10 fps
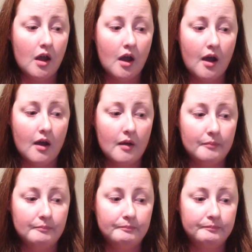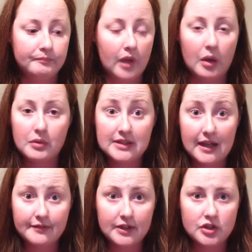I will
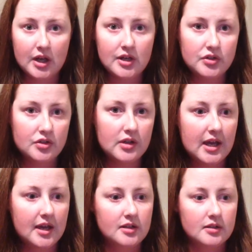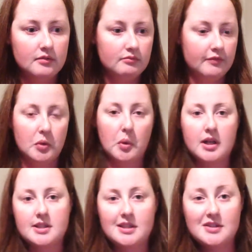definitely try to do that. If you
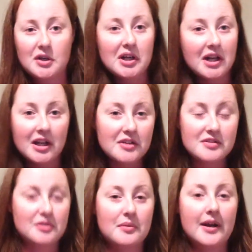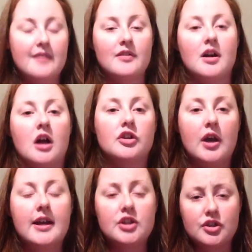want to see certain colors or whatever, I'll
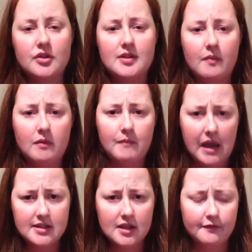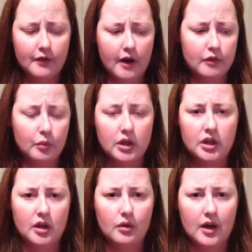try and just do something basic for everyone,
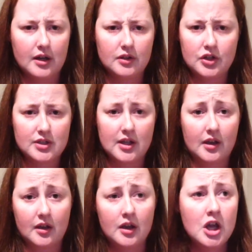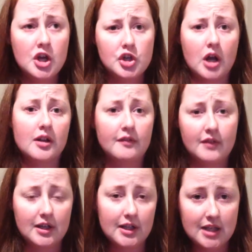you know, kind of just like a chocolate
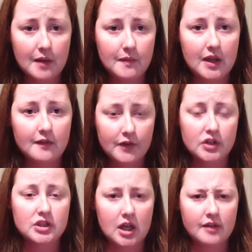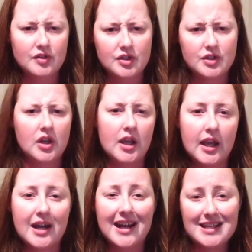vanilla type thing first off, just so you can
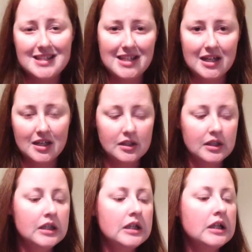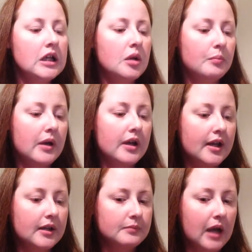get an idea. But
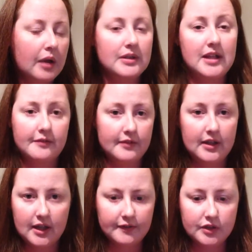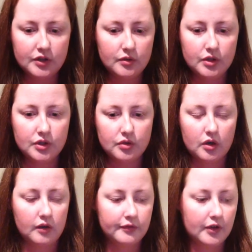I would definitely love to do a
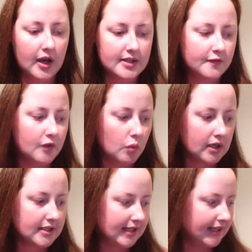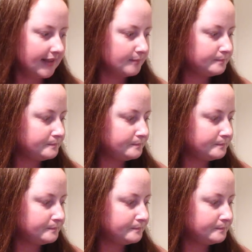tutorial for you guys if you want to see it.